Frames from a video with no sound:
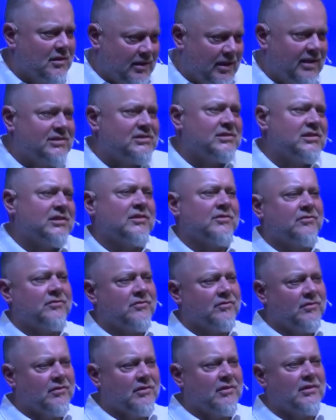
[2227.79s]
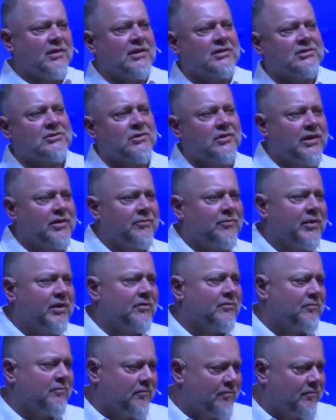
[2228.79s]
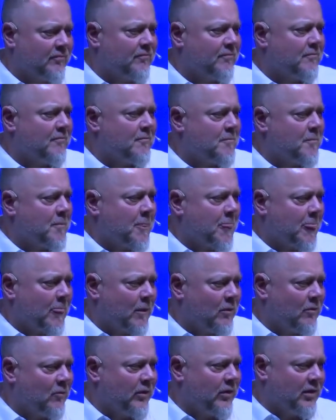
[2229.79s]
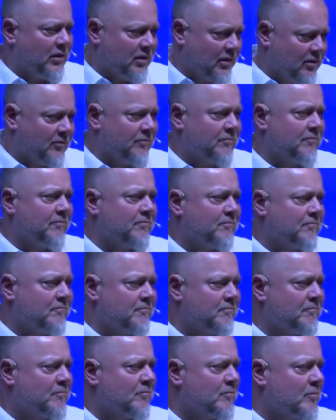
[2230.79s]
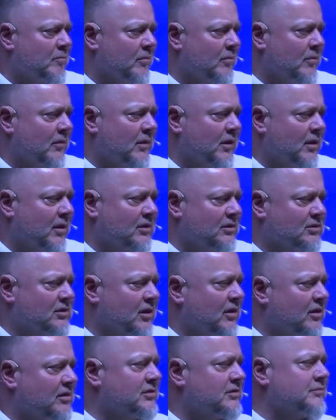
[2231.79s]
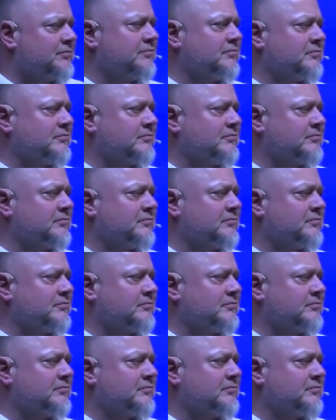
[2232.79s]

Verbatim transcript: I see you. That's great, man. Way to go. That's awesome.